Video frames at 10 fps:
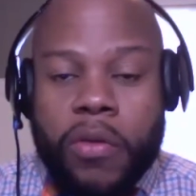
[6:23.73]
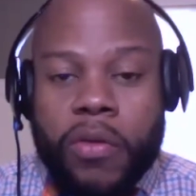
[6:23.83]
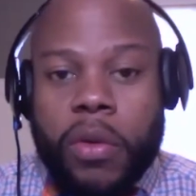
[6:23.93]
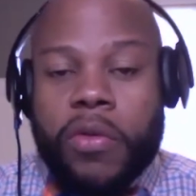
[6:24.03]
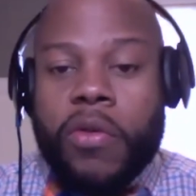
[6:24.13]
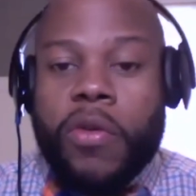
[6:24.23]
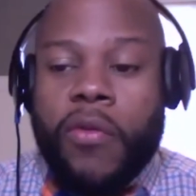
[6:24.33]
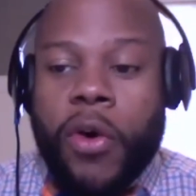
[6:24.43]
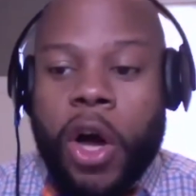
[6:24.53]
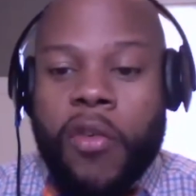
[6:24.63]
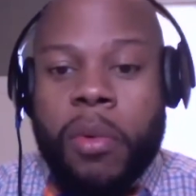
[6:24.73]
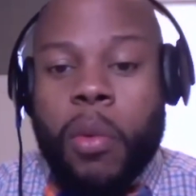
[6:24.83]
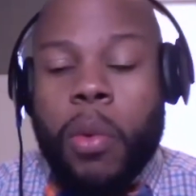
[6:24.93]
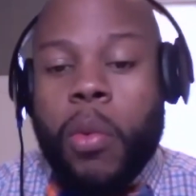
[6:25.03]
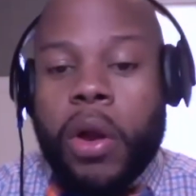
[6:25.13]
So this is evolving, but
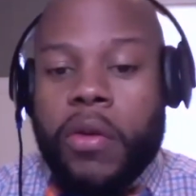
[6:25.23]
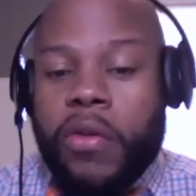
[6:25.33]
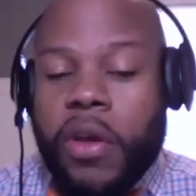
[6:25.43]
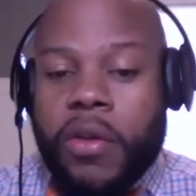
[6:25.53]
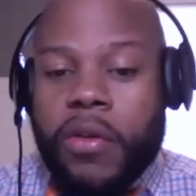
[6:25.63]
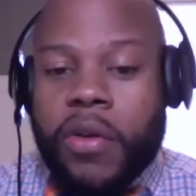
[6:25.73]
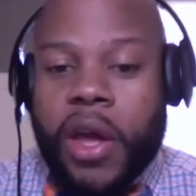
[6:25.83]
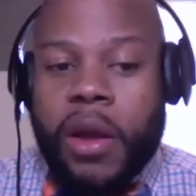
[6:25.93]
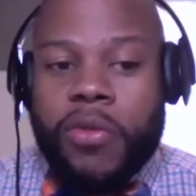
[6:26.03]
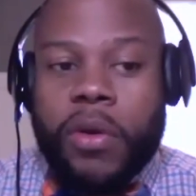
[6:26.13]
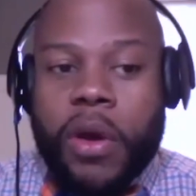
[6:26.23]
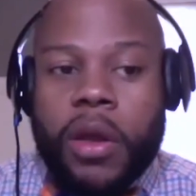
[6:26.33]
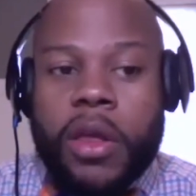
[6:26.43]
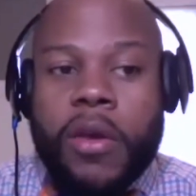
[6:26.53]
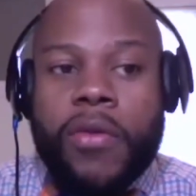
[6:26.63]
we wanted to take the time to kind
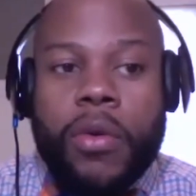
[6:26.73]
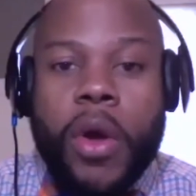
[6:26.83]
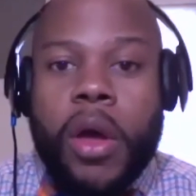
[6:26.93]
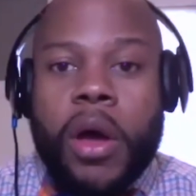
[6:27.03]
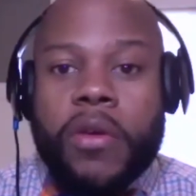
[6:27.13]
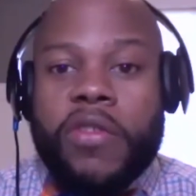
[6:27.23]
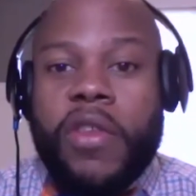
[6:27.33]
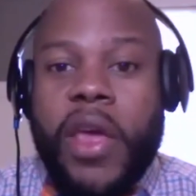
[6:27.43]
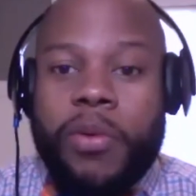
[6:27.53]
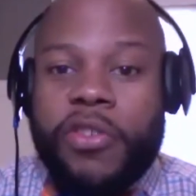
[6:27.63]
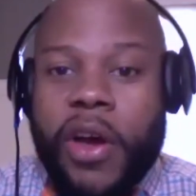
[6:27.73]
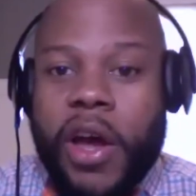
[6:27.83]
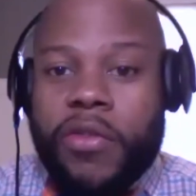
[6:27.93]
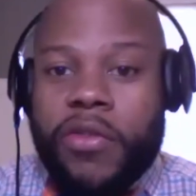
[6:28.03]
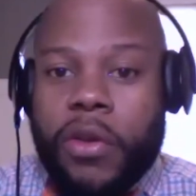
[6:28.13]
of give you a
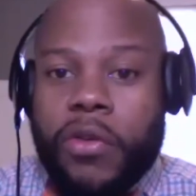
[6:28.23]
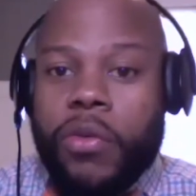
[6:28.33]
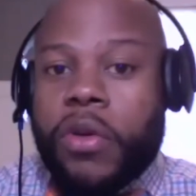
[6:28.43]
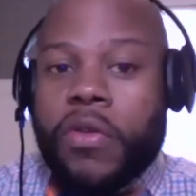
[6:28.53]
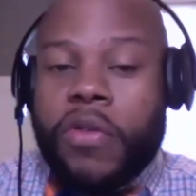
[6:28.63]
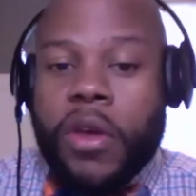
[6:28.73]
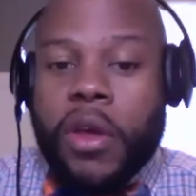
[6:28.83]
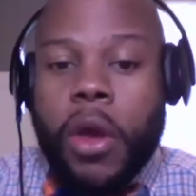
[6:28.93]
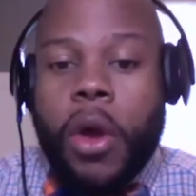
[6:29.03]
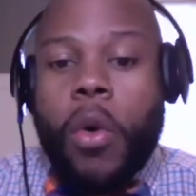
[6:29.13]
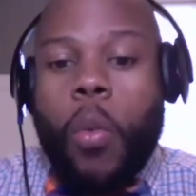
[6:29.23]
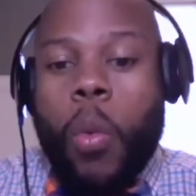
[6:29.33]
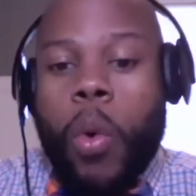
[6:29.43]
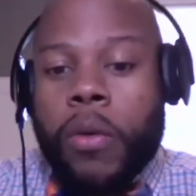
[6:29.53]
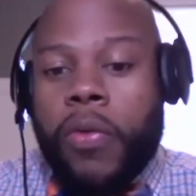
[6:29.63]
snapshot so that you can see
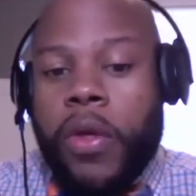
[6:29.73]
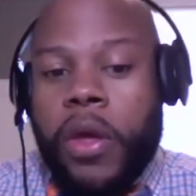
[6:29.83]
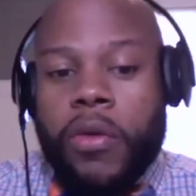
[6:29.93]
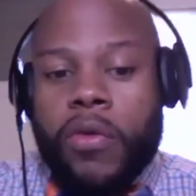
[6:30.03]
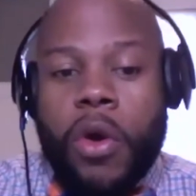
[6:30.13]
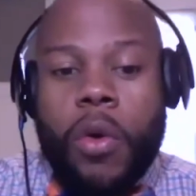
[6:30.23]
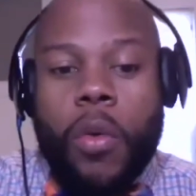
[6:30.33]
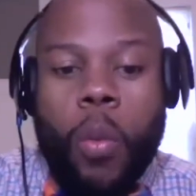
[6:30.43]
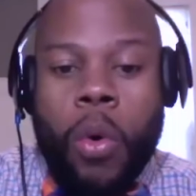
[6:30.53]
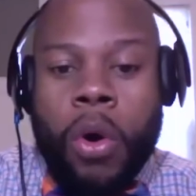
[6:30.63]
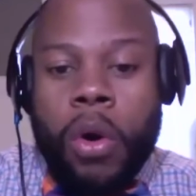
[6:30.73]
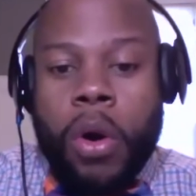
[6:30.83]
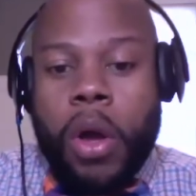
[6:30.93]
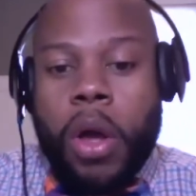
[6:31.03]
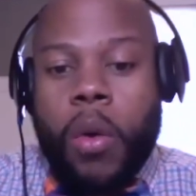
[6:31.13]
where things were
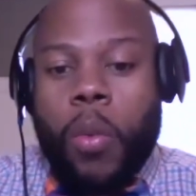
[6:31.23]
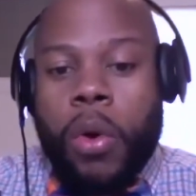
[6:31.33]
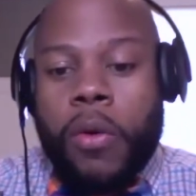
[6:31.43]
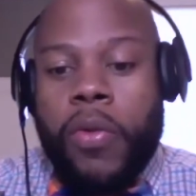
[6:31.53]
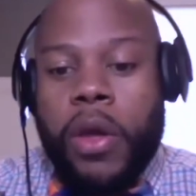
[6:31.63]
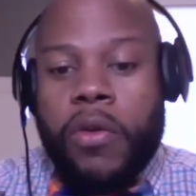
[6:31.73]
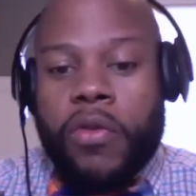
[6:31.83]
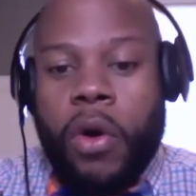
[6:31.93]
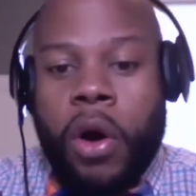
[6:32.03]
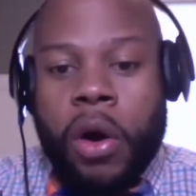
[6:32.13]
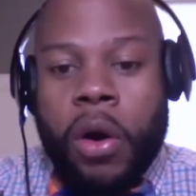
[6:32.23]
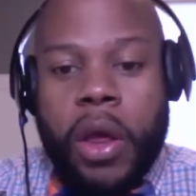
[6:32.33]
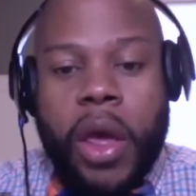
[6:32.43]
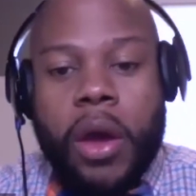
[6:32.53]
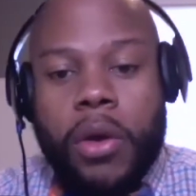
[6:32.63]
and where things are, and
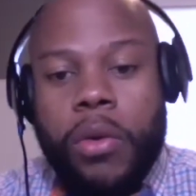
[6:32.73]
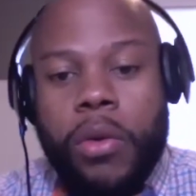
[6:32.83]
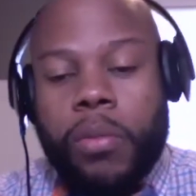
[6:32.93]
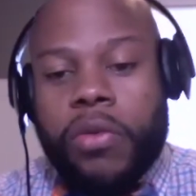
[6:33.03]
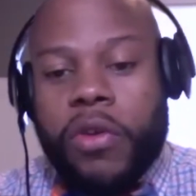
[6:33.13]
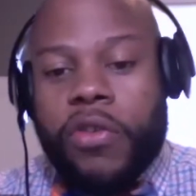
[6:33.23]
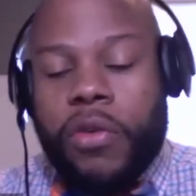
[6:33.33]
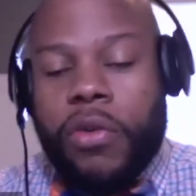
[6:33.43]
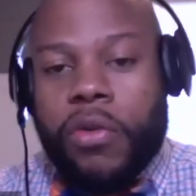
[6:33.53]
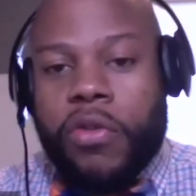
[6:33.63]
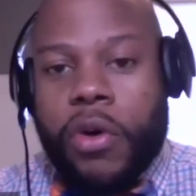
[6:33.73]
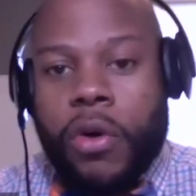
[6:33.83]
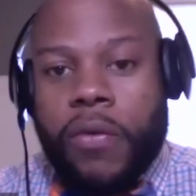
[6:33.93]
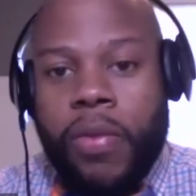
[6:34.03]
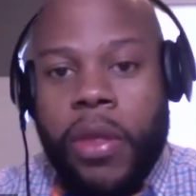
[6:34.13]
how you can position
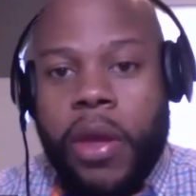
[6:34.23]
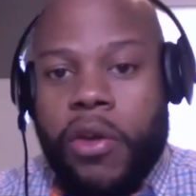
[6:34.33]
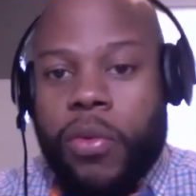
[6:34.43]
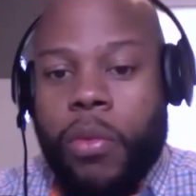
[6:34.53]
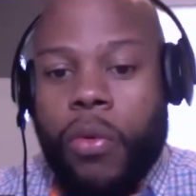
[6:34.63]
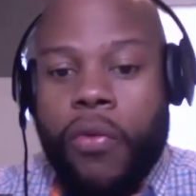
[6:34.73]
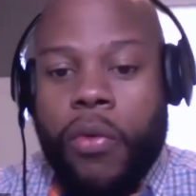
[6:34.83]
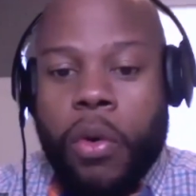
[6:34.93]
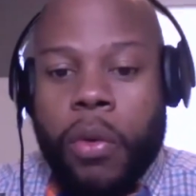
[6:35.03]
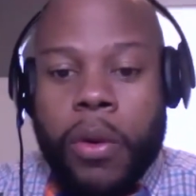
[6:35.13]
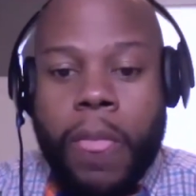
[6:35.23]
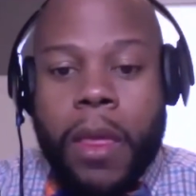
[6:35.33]
yourself as we move forward.